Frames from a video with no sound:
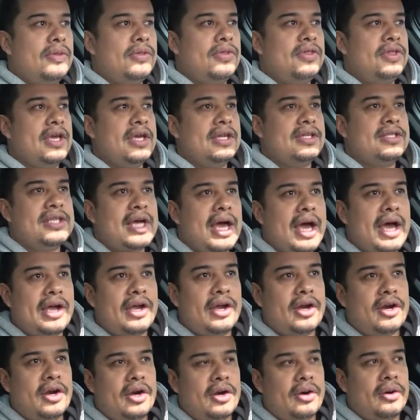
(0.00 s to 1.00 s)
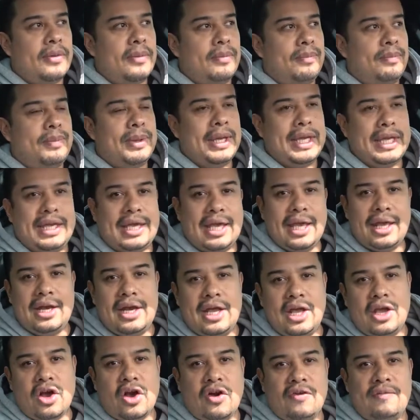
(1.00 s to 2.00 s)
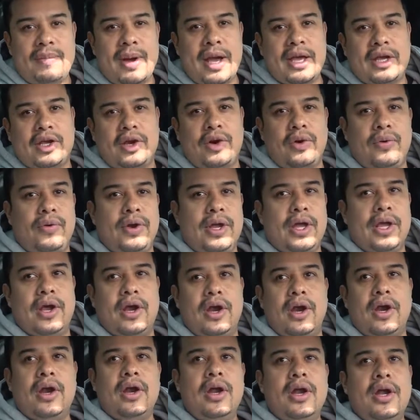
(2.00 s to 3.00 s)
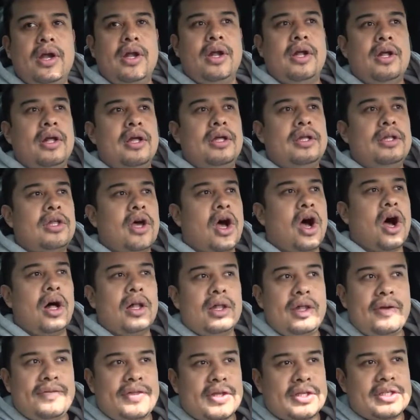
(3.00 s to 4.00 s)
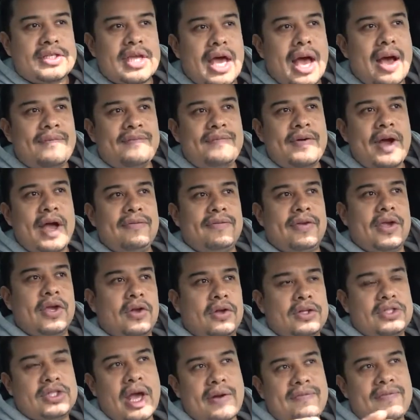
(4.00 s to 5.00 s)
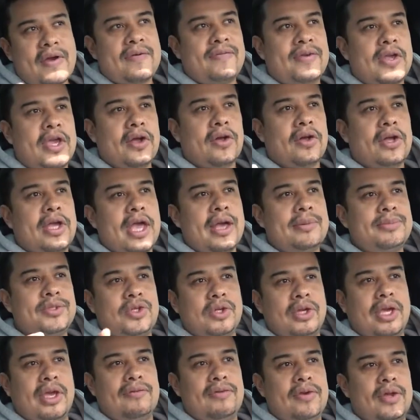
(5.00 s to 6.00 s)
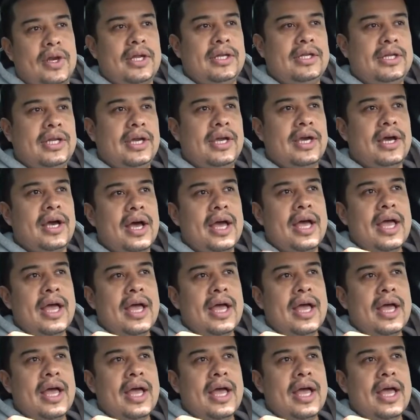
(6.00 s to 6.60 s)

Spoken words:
The entire beginning of my career, all of the top five kill cams, to give you an idea,